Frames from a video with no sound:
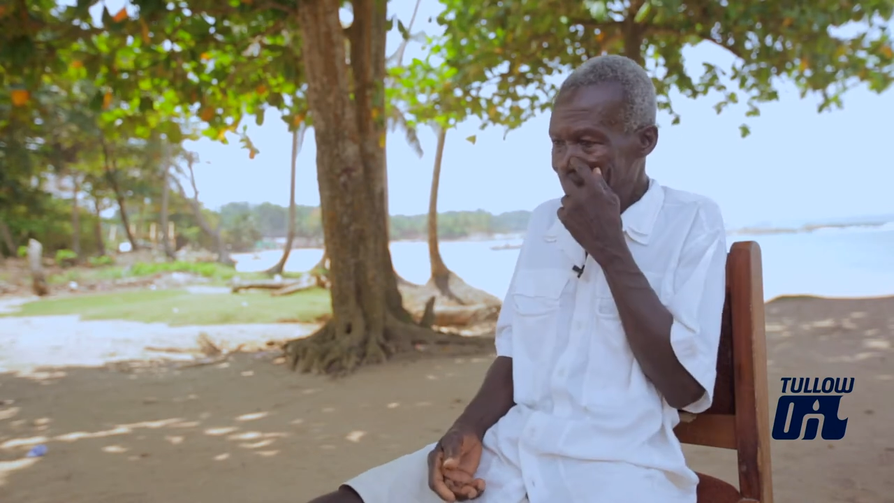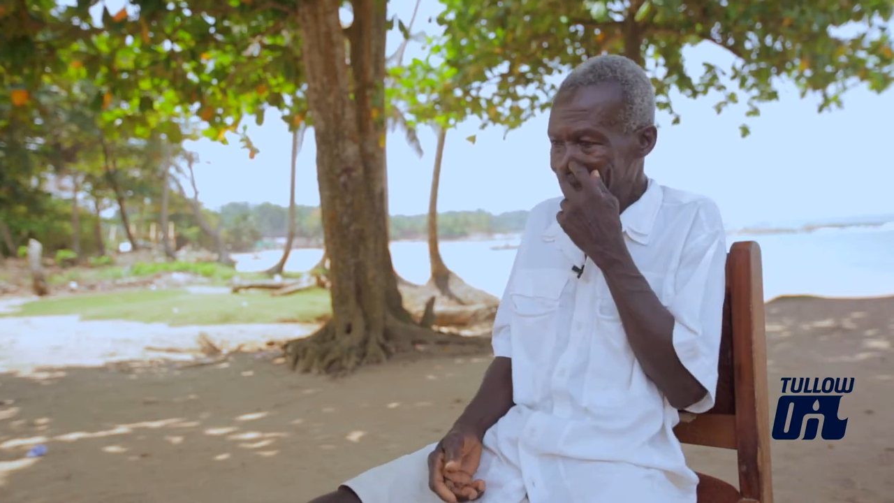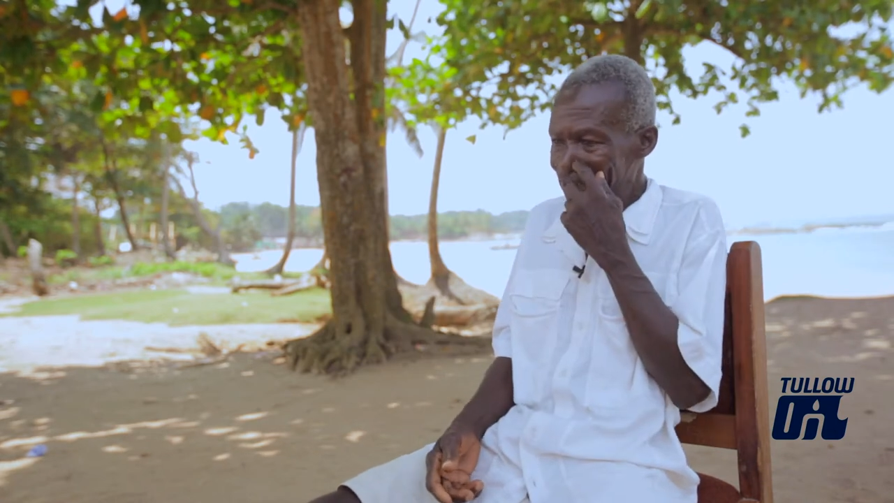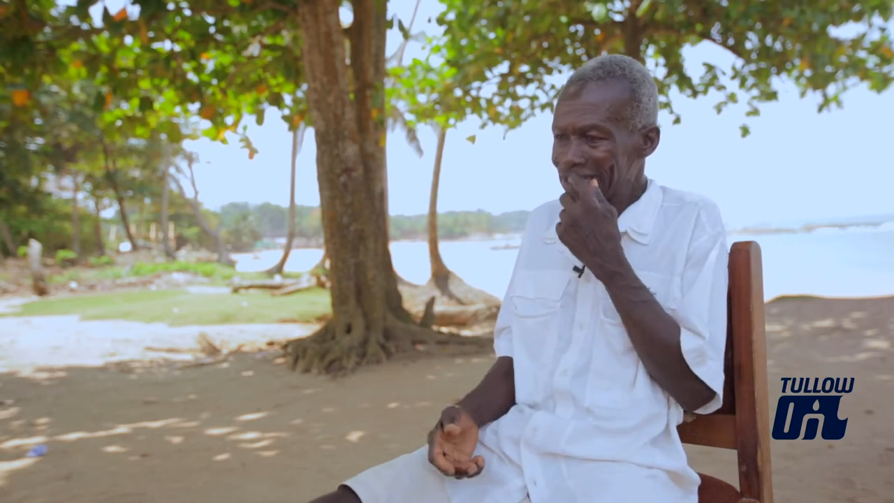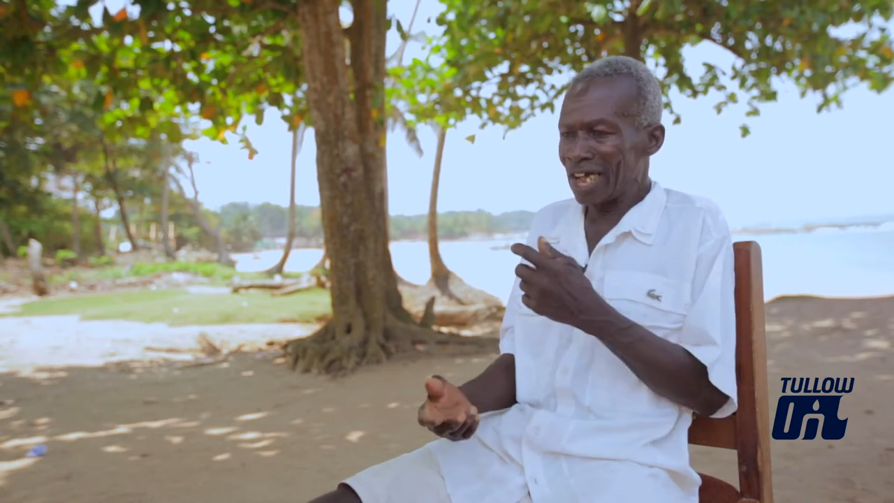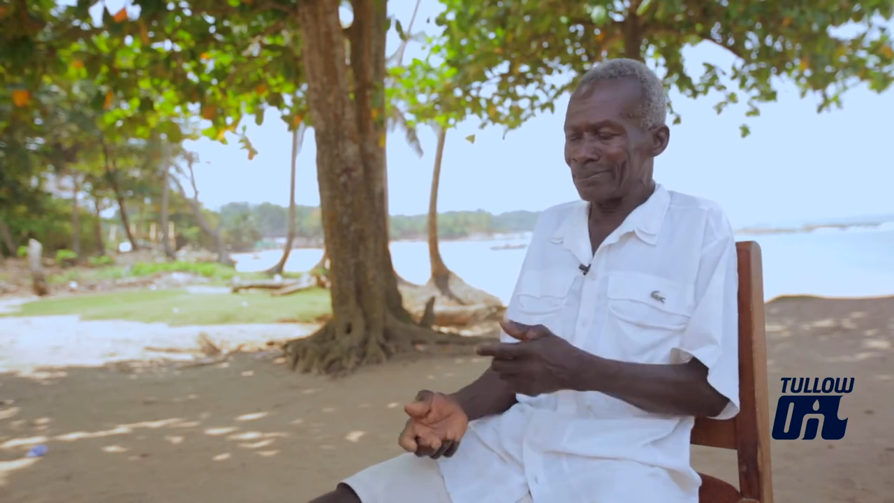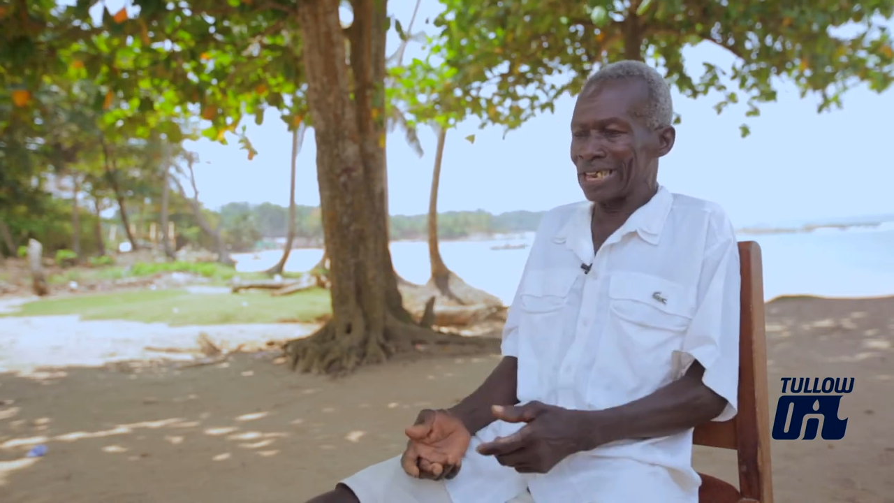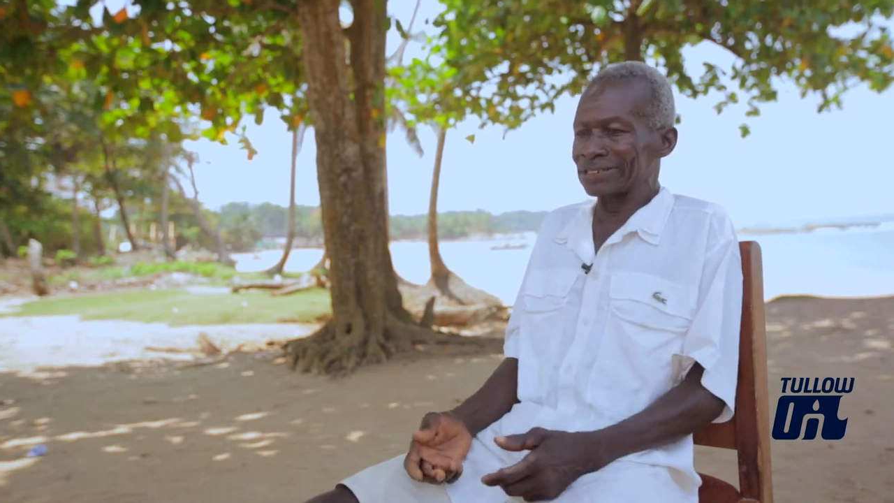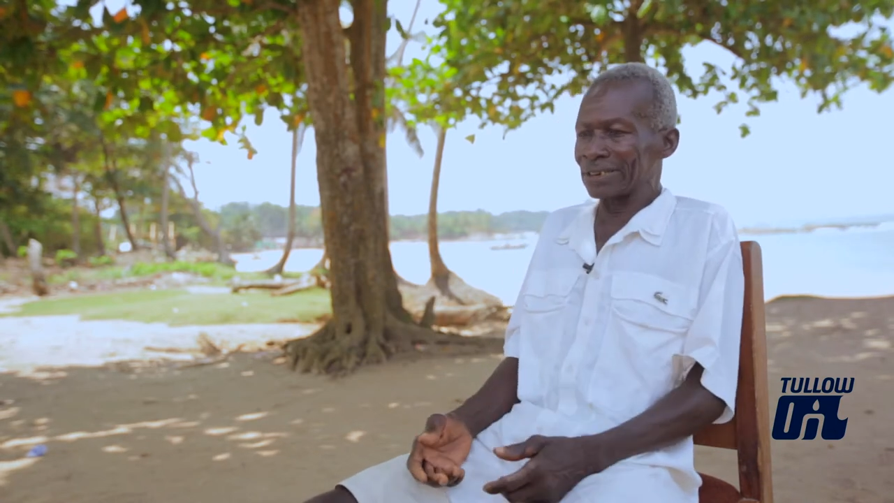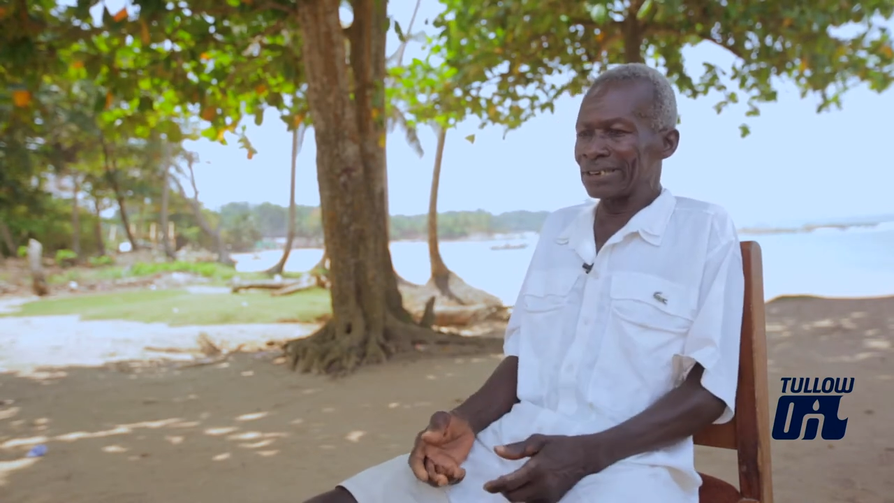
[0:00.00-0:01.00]
They said
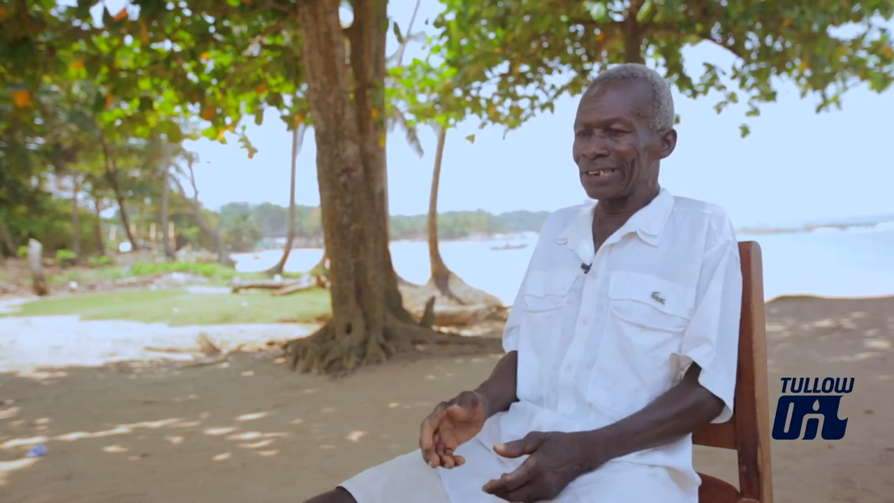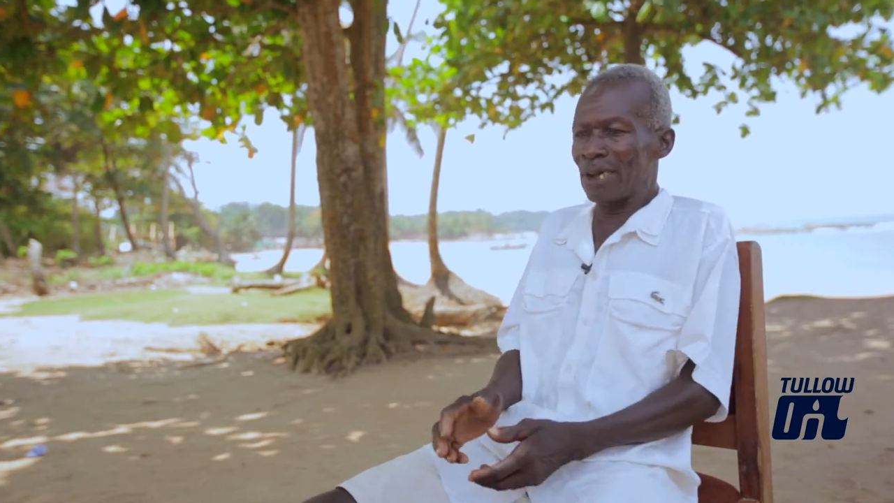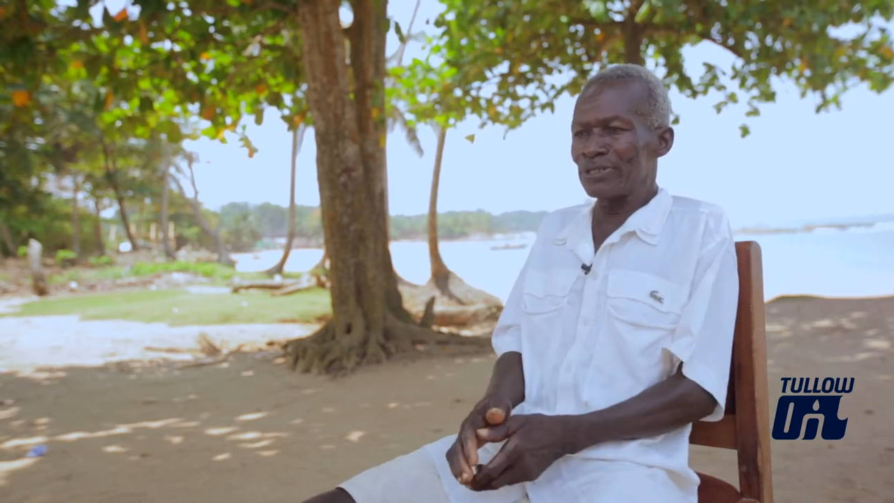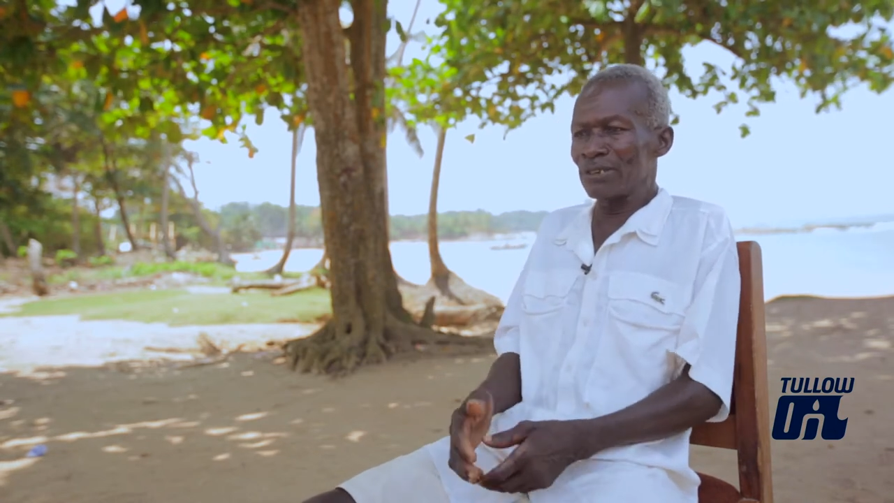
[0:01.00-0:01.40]
if they are able